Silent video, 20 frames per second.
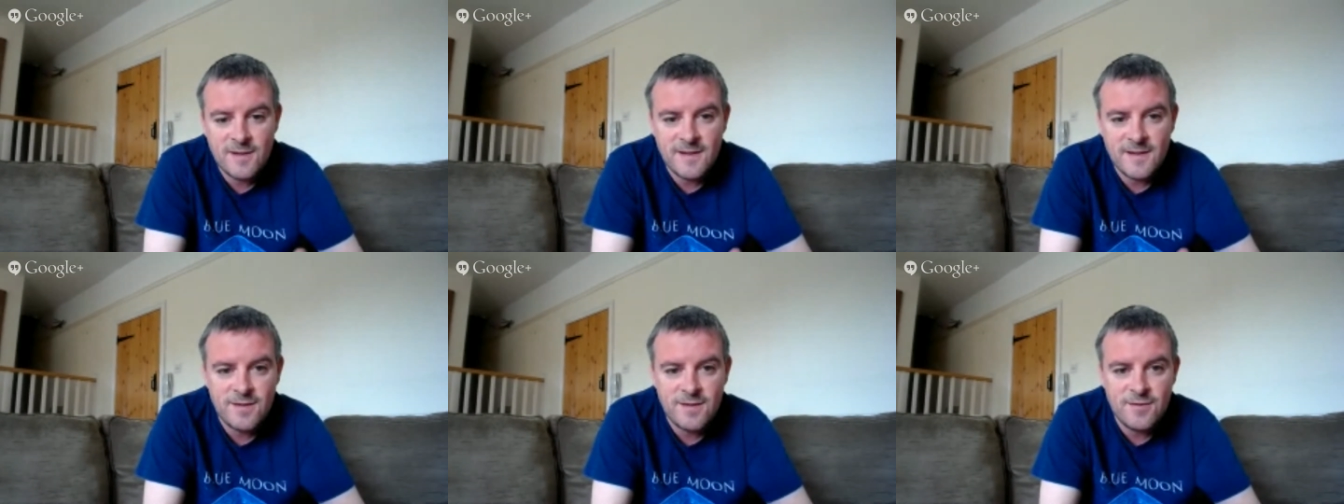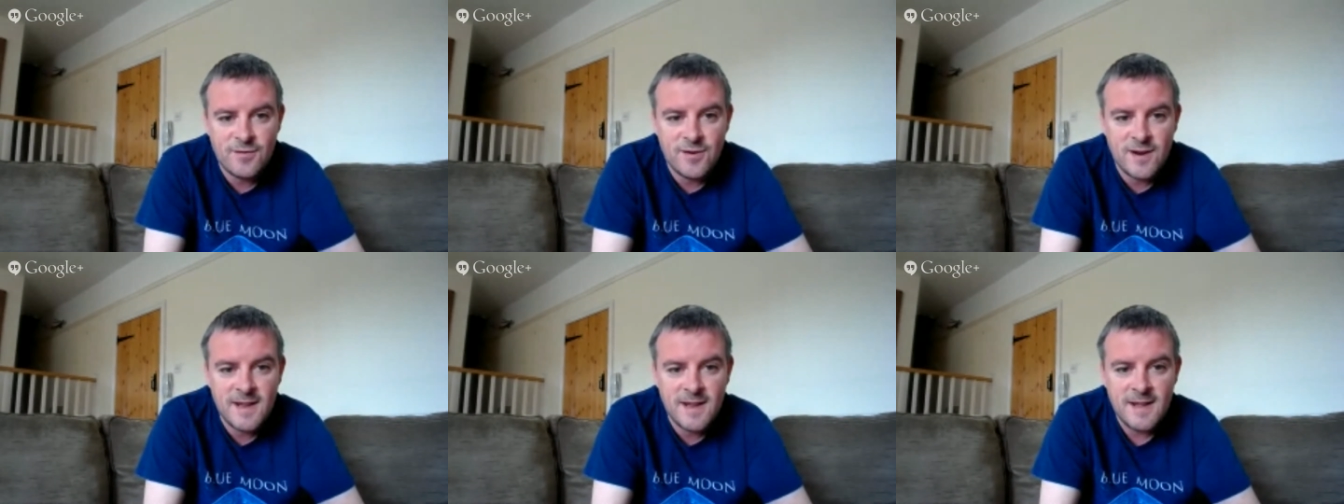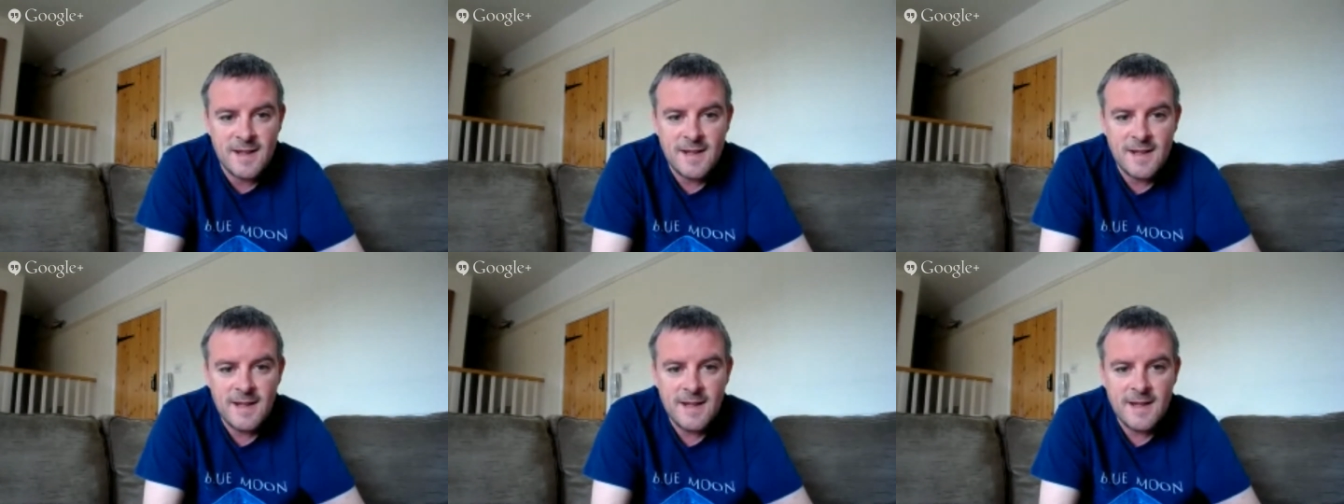
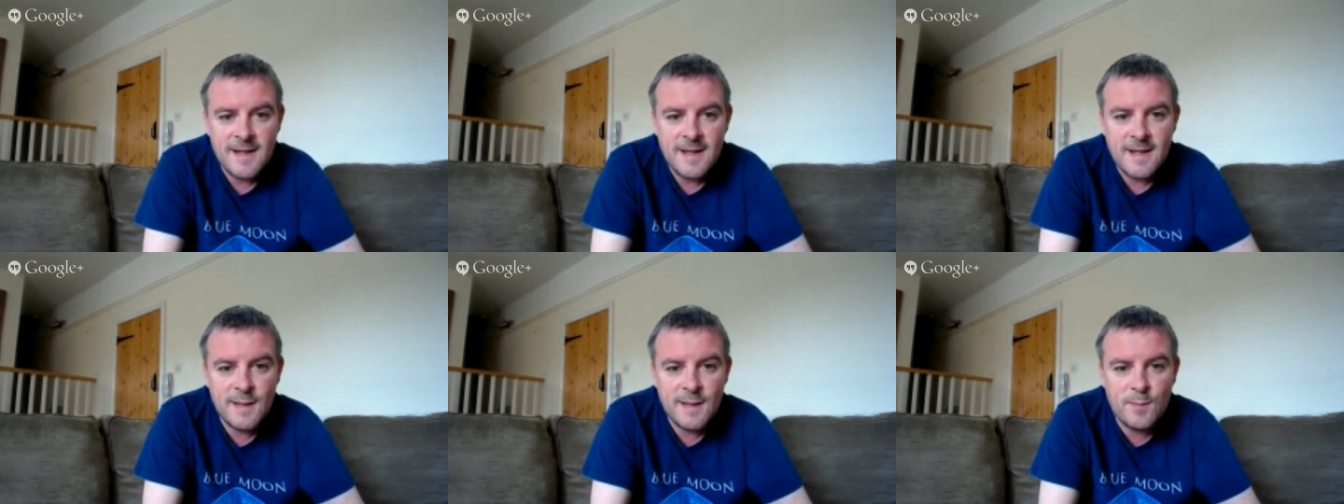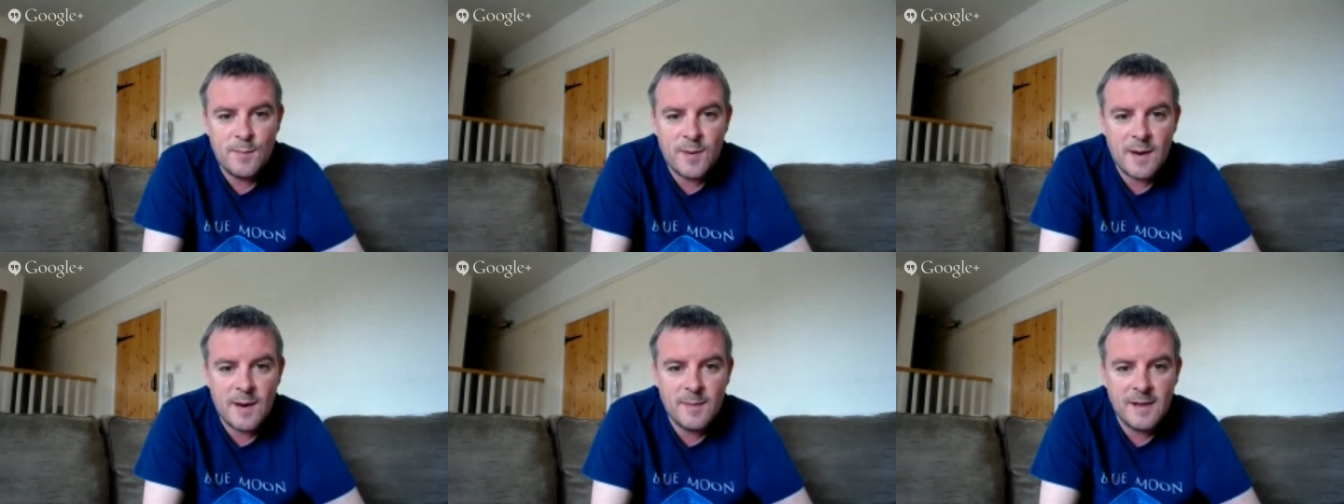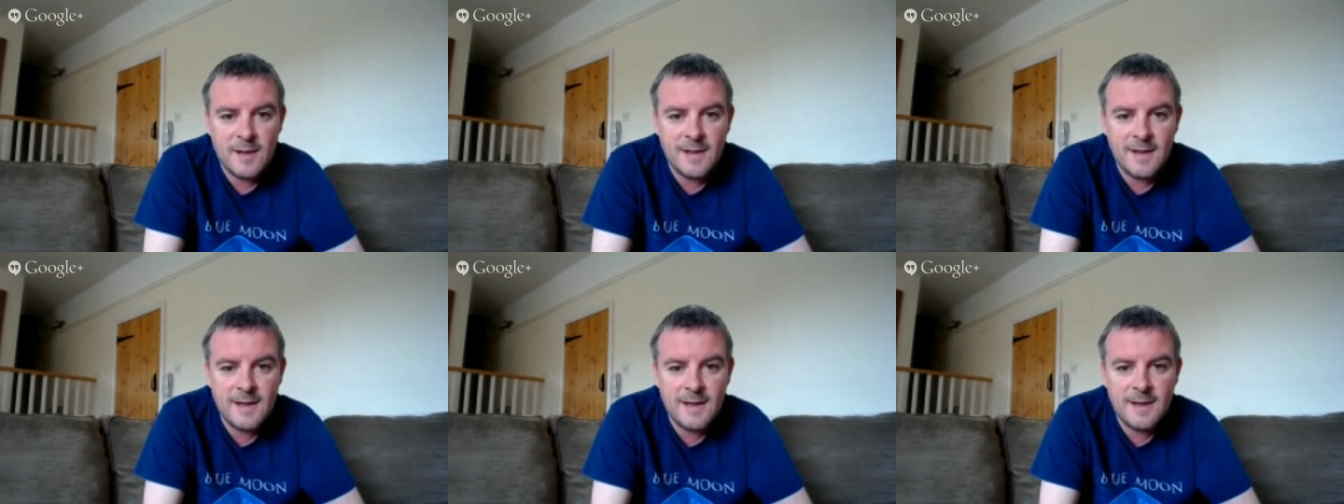33 in the
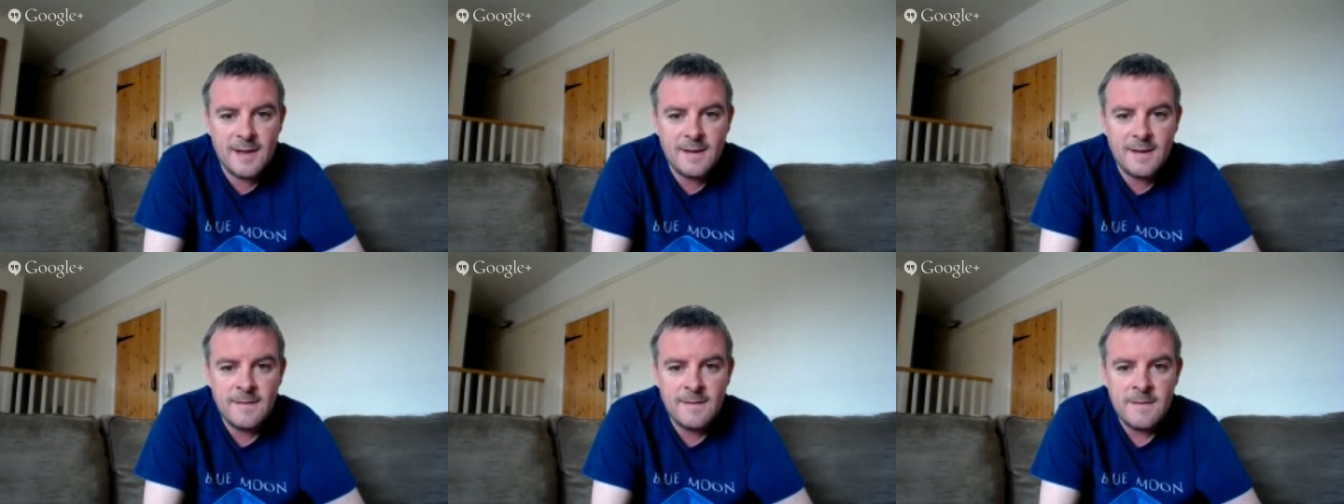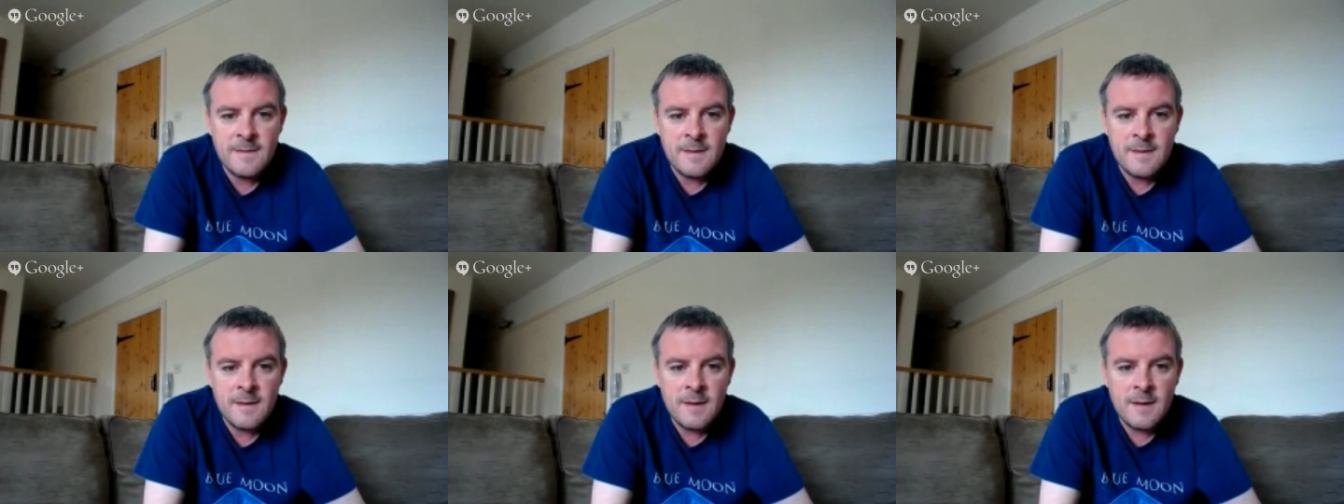Premier League.